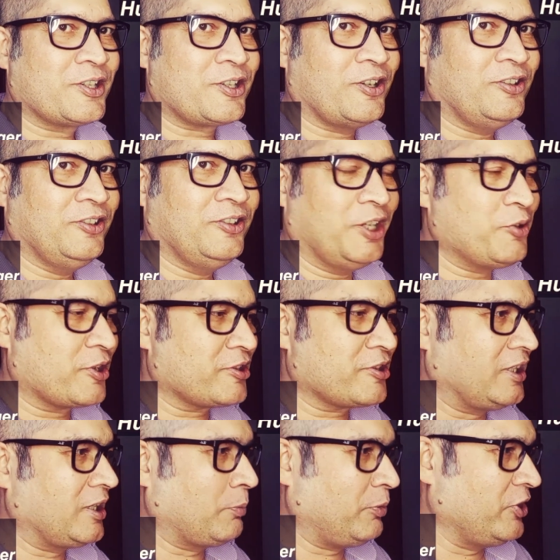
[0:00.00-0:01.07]
So you are
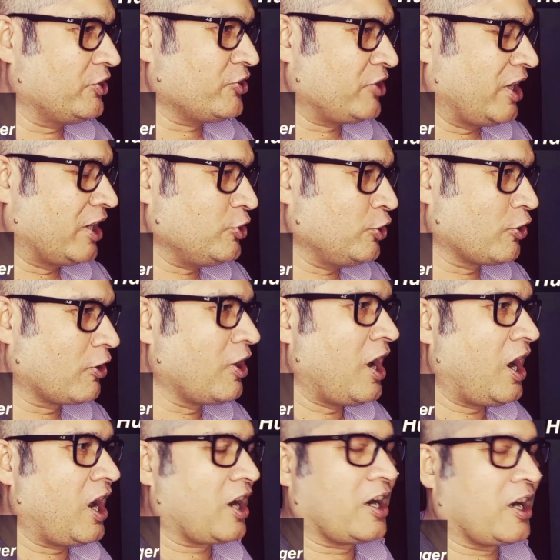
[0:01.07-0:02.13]
saying that please change your
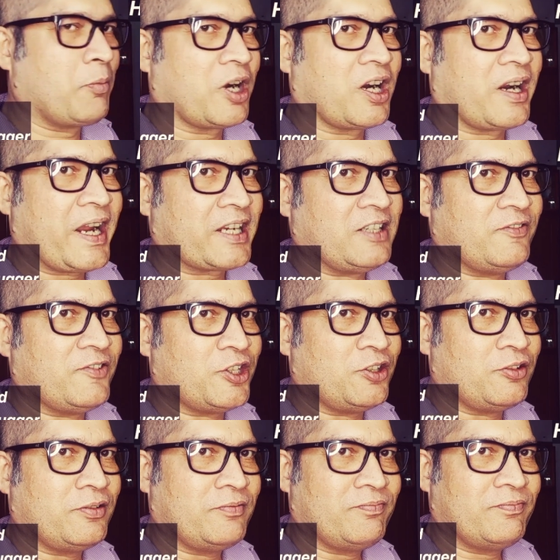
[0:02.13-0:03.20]
hugger mugger activity,